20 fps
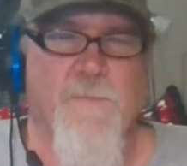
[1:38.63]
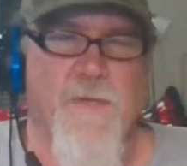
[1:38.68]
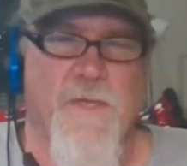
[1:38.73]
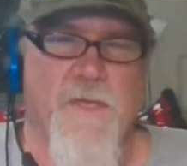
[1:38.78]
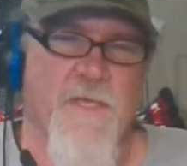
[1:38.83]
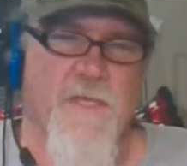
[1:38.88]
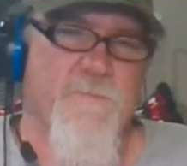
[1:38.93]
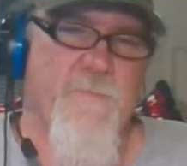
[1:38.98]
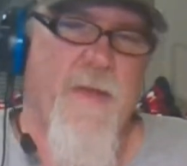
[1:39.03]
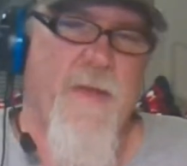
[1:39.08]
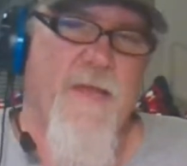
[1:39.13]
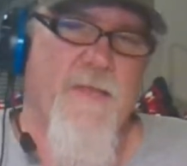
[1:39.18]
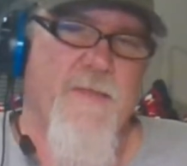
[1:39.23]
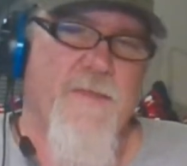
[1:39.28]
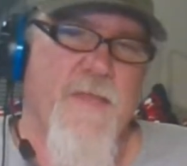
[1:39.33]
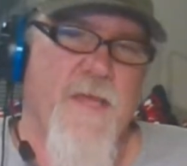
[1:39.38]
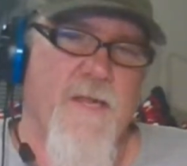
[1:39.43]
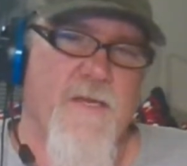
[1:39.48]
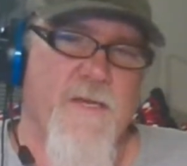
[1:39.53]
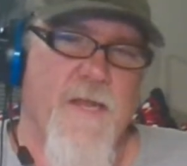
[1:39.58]
because
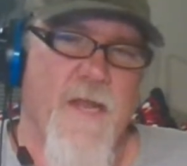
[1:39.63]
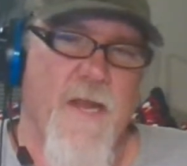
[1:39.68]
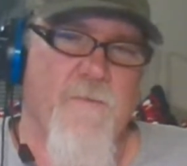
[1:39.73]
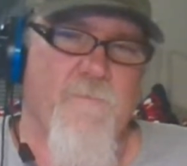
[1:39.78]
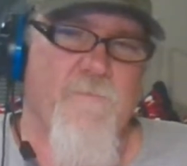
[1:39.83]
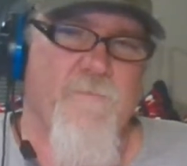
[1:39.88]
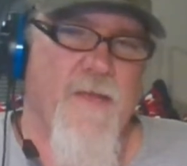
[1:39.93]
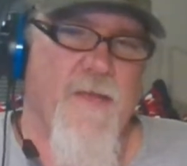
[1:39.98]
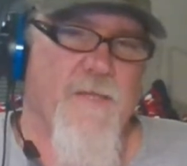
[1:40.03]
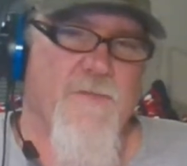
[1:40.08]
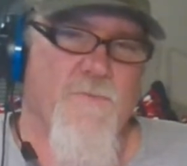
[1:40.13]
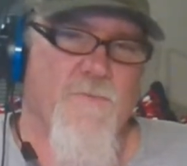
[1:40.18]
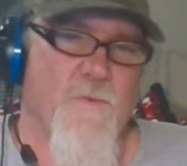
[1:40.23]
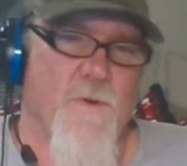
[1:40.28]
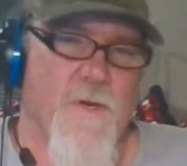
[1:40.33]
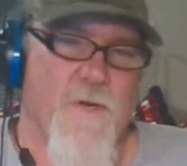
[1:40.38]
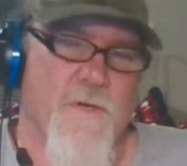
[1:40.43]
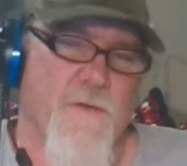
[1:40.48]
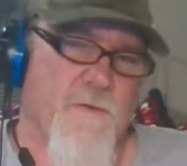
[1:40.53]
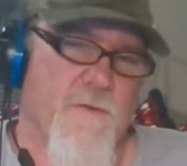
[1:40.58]
back then denim vests
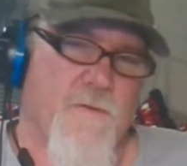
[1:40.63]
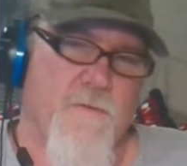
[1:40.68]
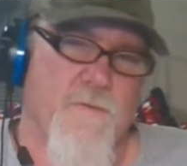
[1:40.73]
weren't